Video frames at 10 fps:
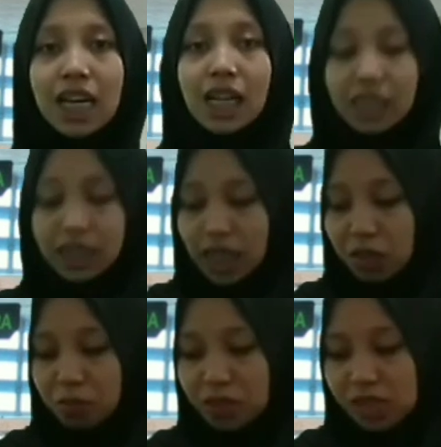The
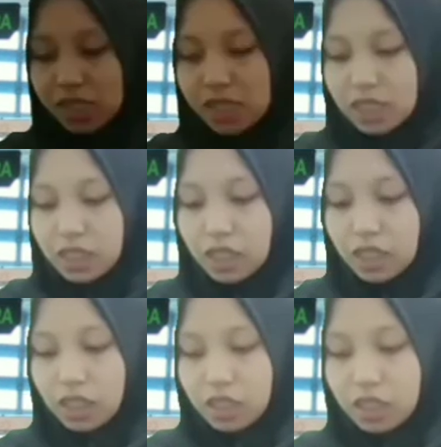time is
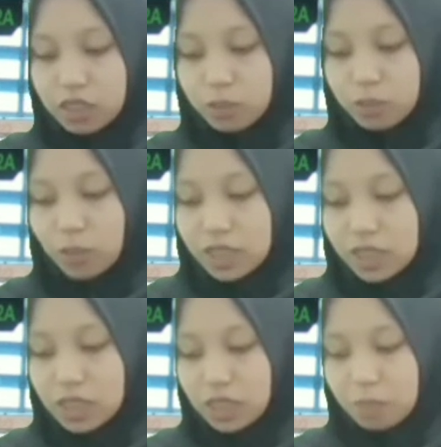
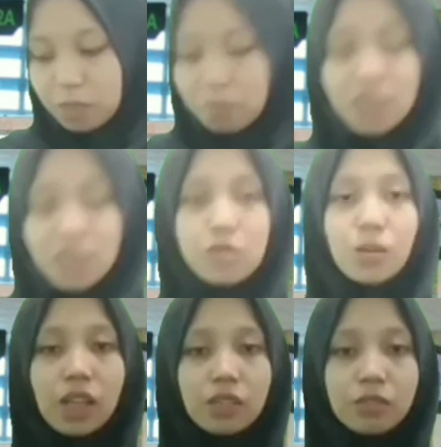
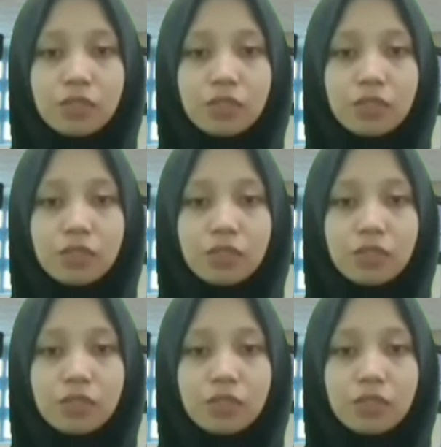12:15.